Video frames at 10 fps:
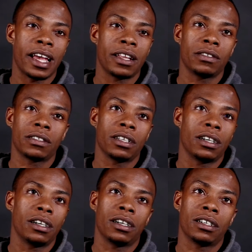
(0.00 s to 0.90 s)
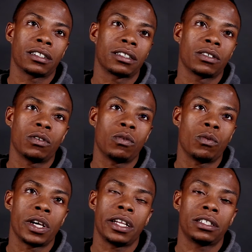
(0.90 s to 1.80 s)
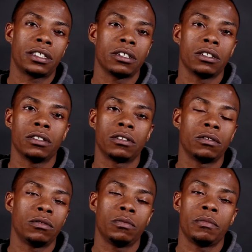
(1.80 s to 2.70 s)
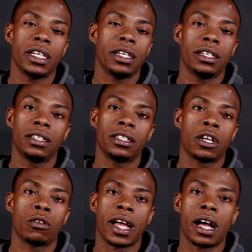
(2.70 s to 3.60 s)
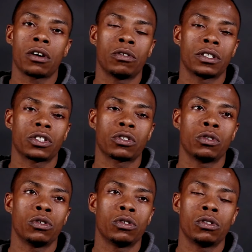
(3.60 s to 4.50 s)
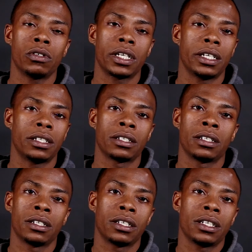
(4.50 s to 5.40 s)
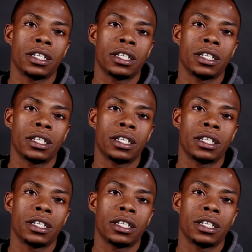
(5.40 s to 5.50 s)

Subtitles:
that went to me, not going to school, and